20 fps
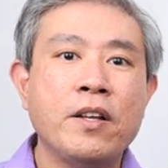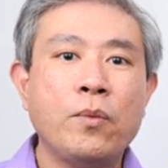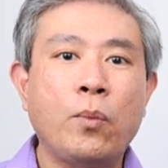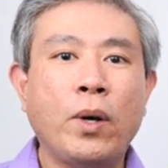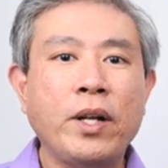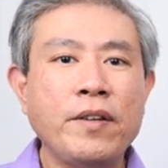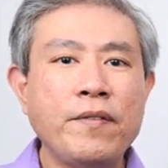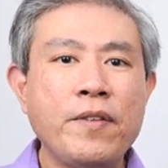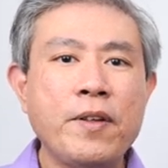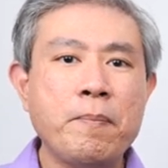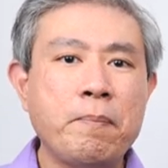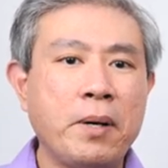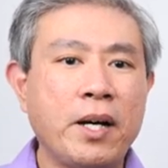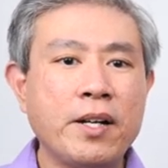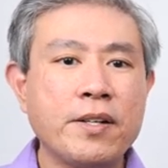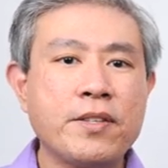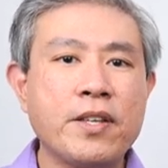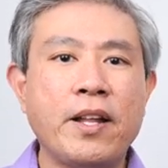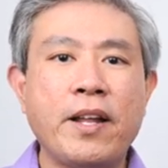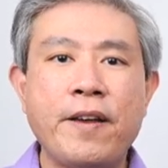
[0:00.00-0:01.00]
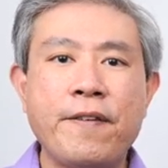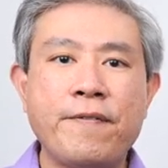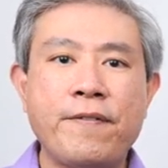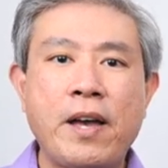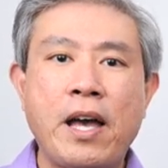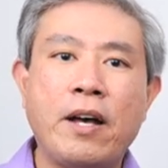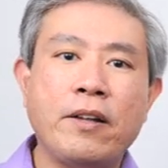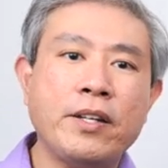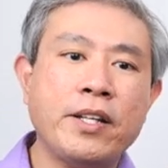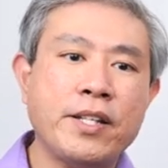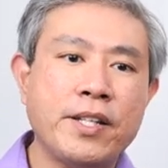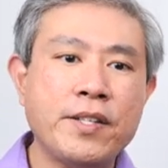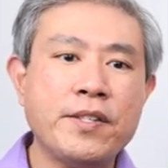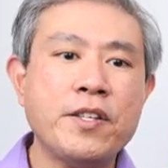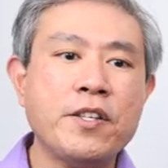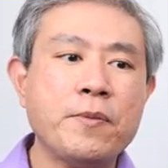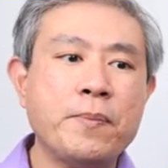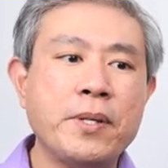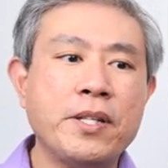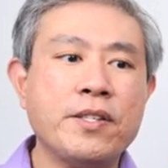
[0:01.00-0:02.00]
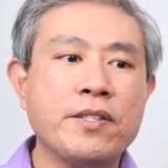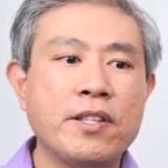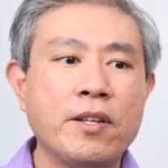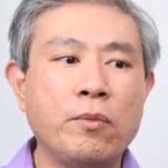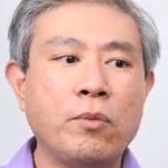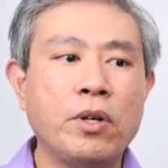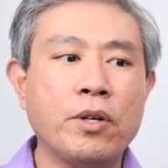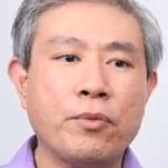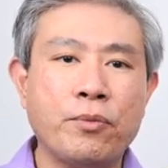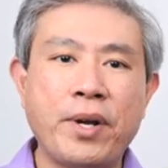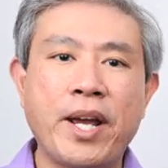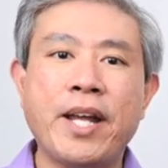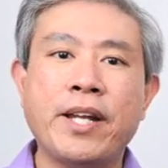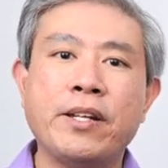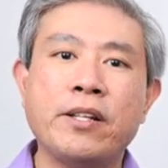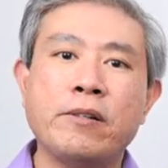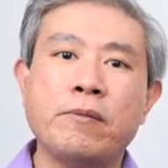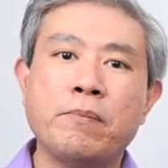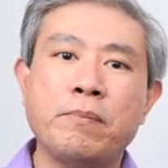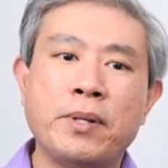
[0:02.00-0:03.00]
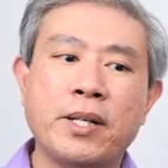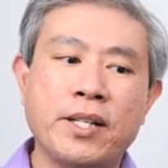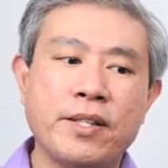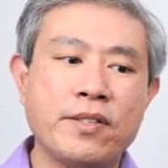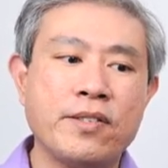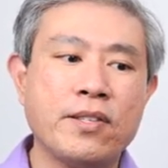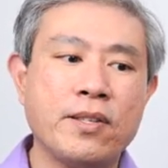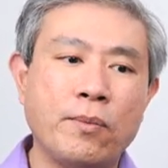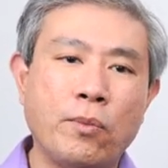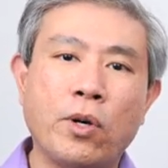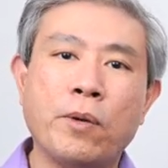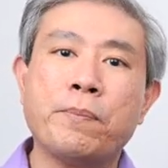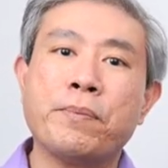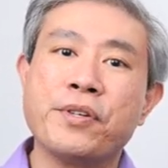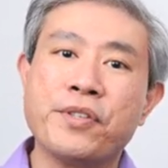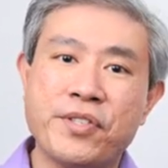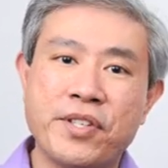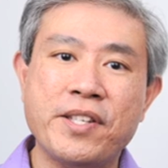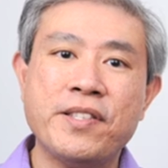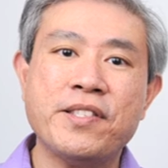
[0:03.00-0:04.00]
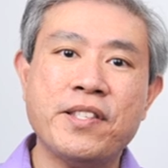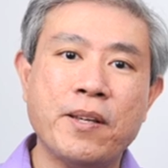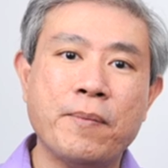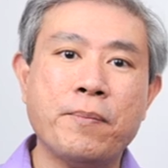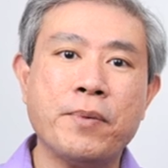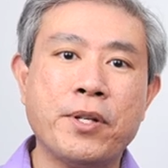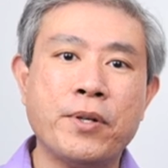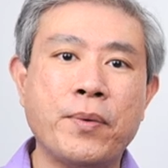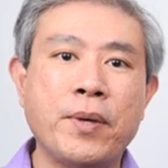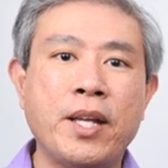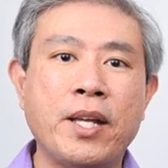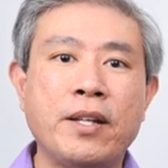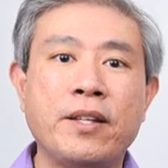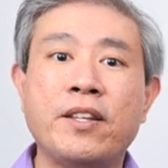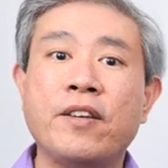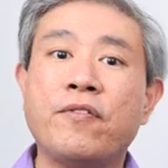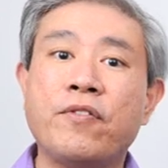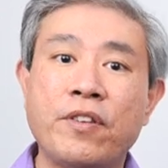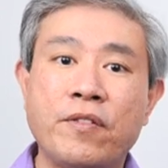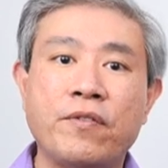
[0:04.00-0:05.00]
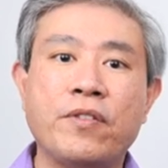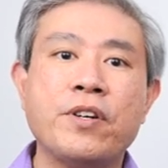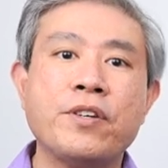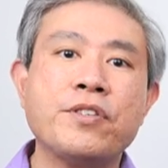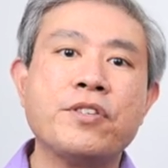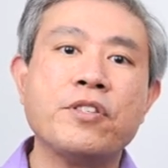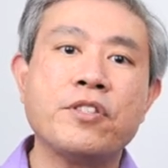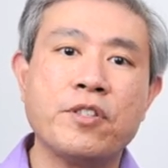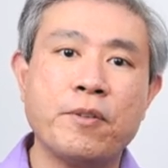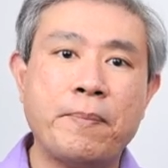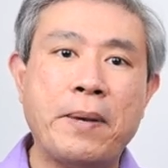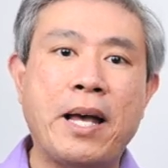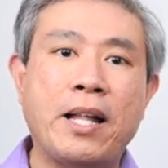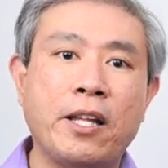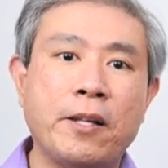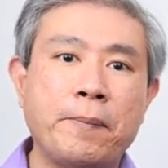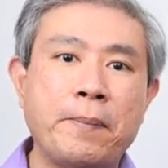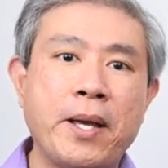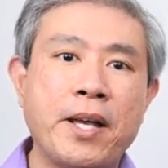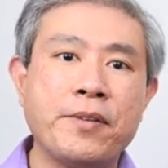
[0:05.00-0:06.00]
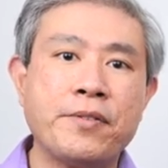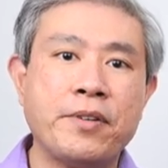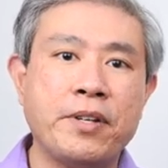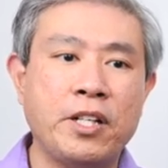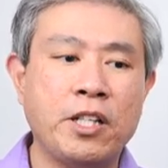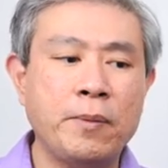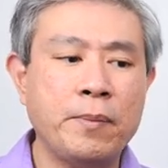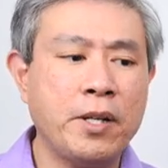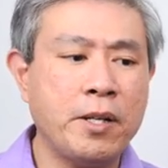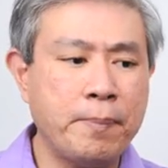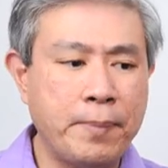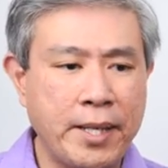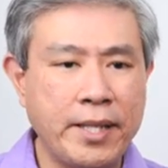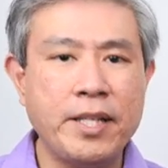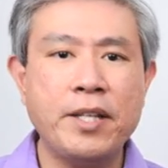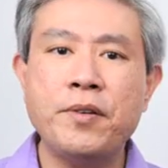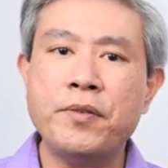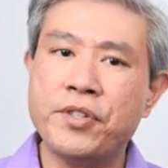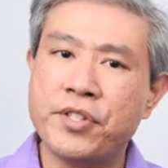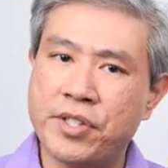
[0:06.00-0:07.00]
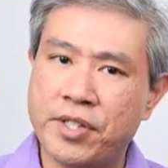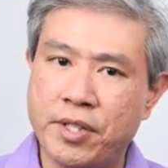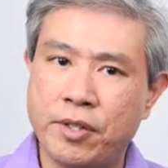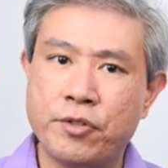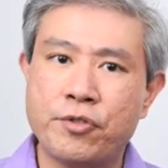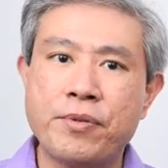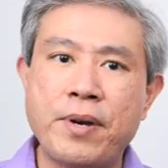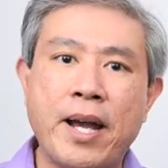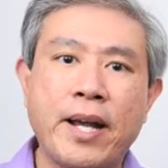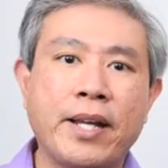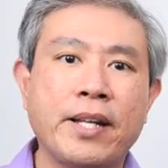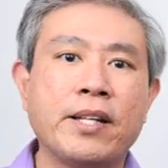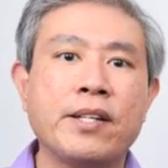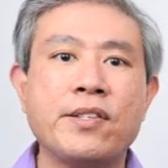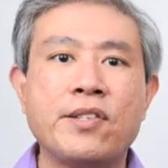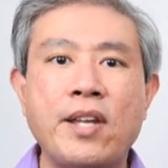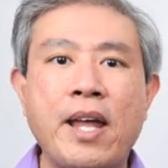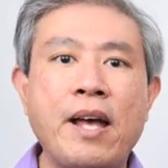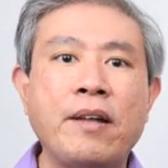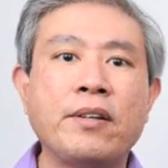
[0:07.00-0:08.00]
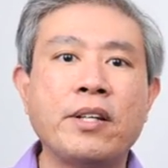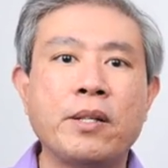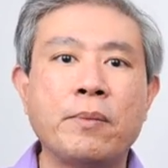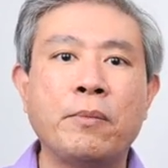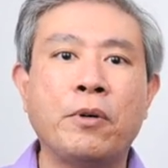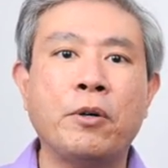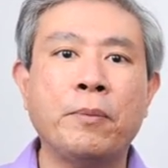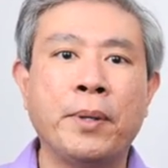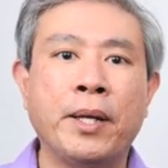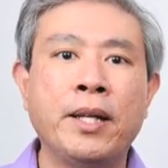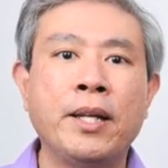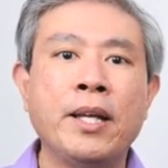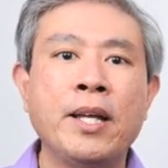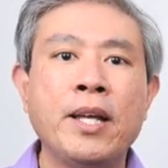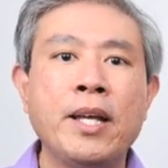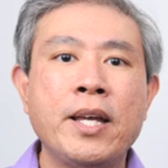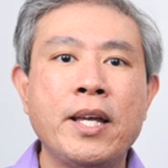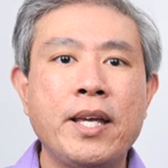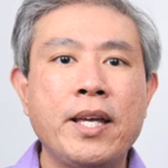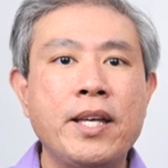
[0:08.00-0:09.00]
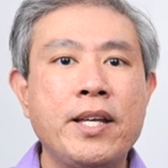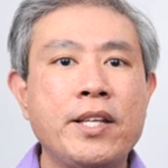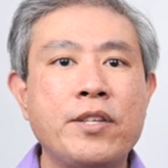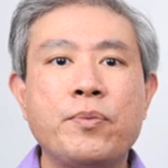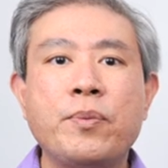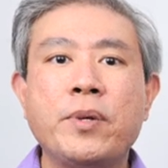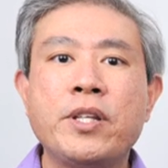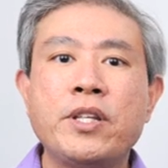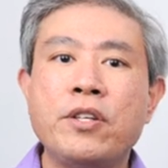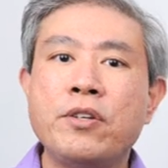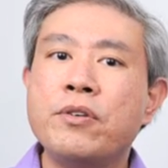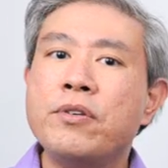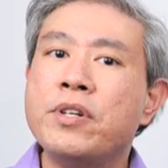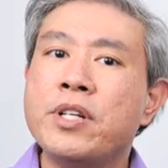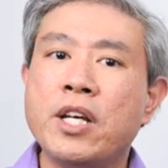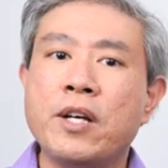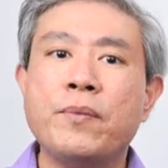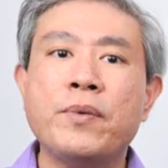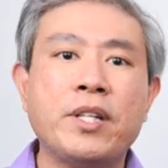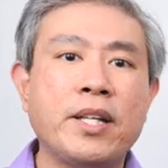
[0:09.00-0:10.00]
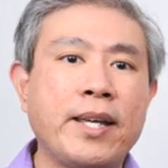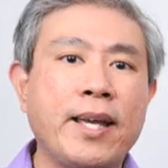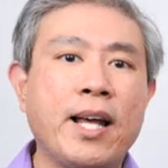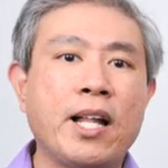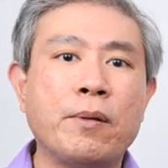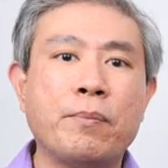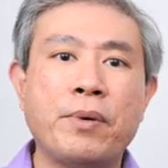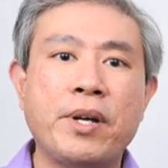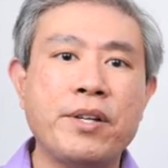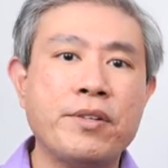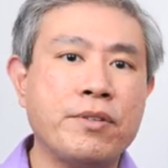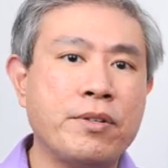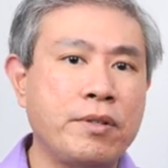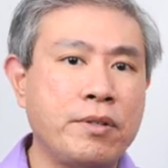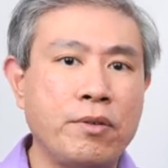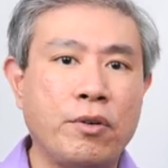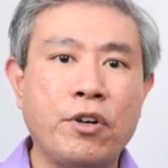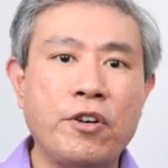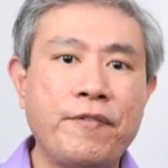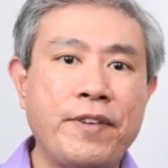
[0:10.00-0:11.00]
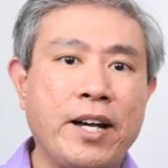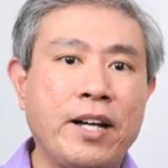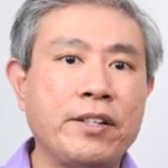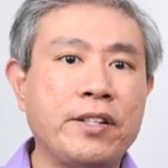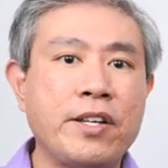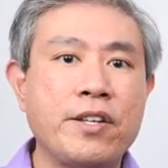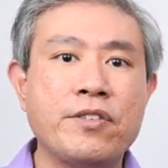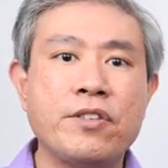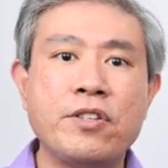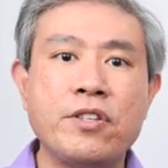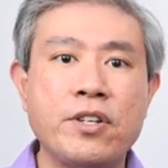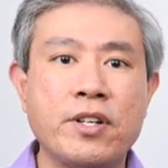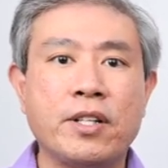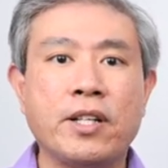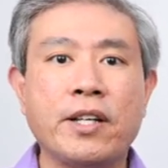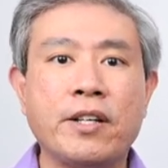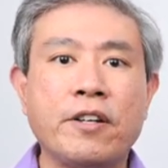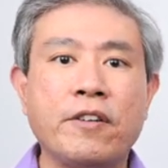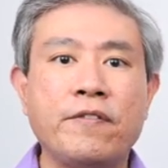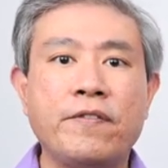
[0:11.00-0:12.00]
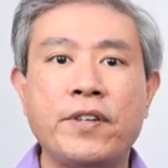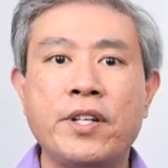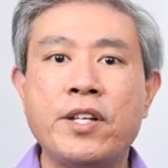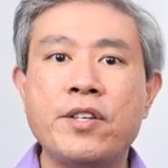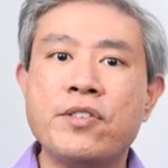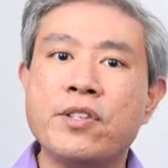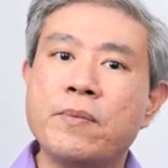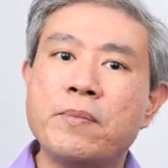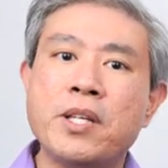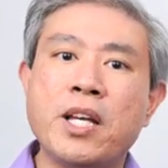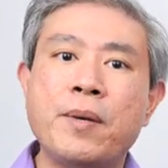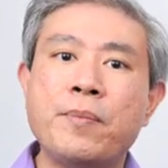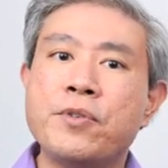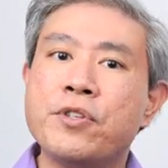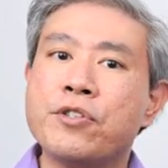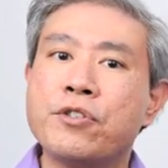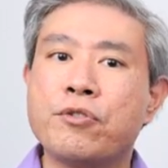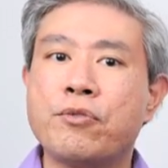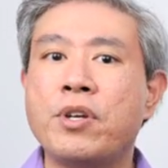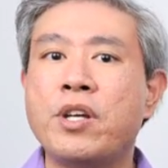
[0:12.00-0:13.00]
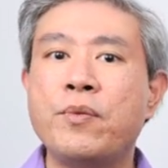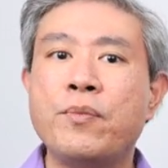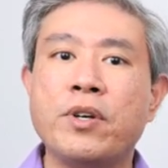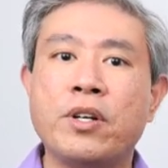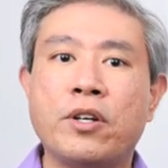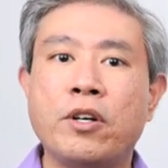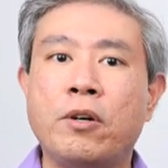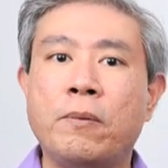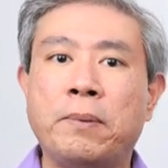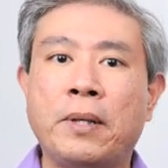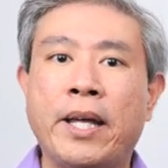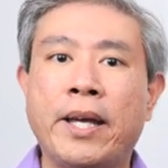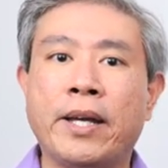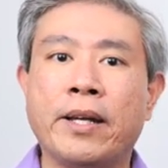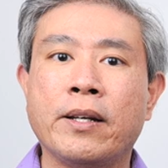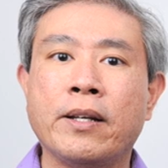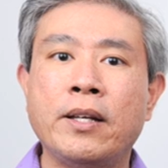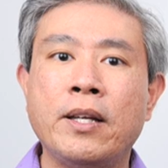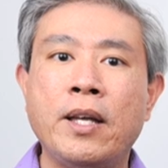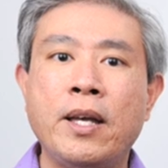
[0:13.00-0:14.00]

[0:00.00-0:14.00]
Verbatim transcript: One of the bugs that I found, and this has been somewhat random, but somewhat persistent between different versions of Palette Master Element, and BenQ is still tracking this down at the moment, is when you're done with the calibration or validation, you click on finish, sometimes your screen would go blank.